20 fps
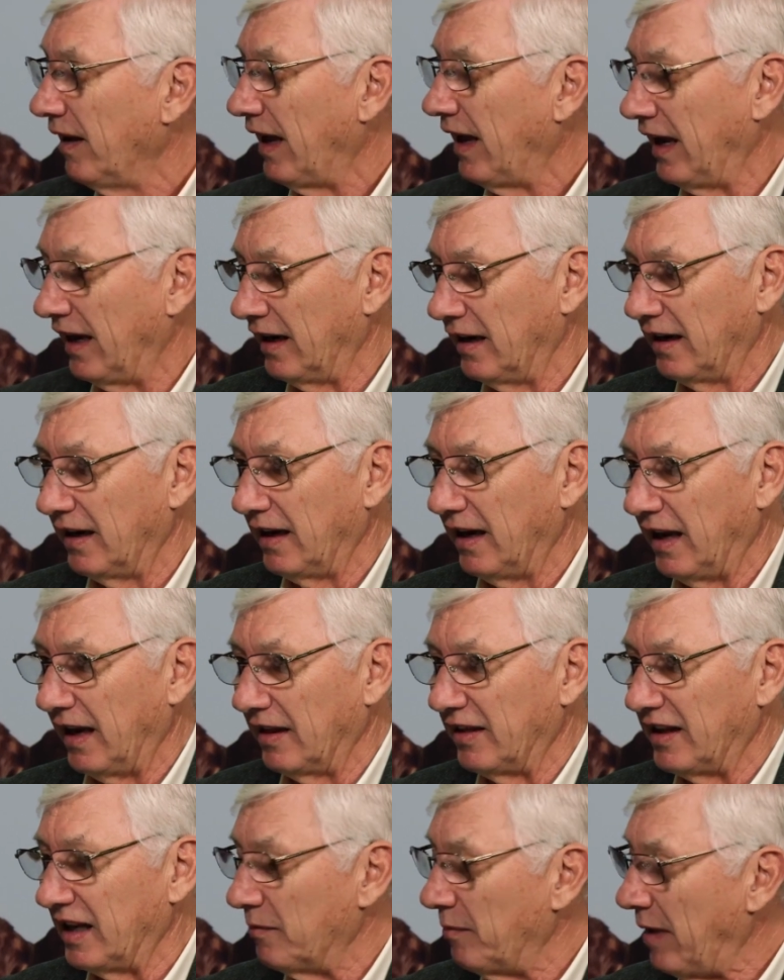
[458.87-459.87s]
in
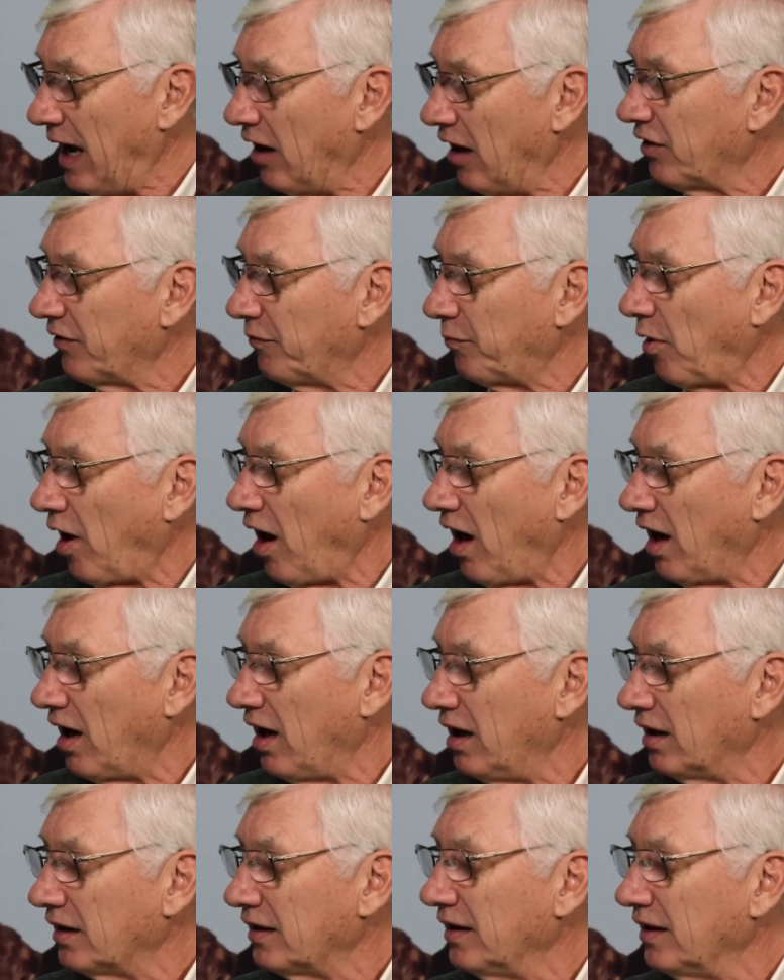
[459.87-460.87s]
the amount of
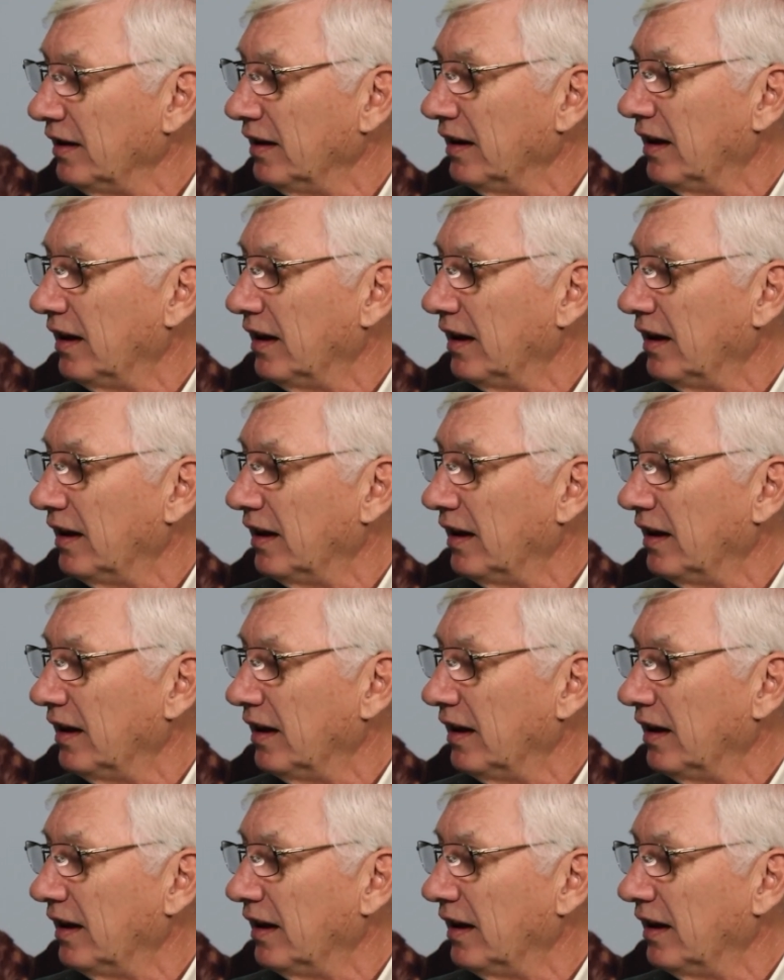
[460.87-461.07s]
product,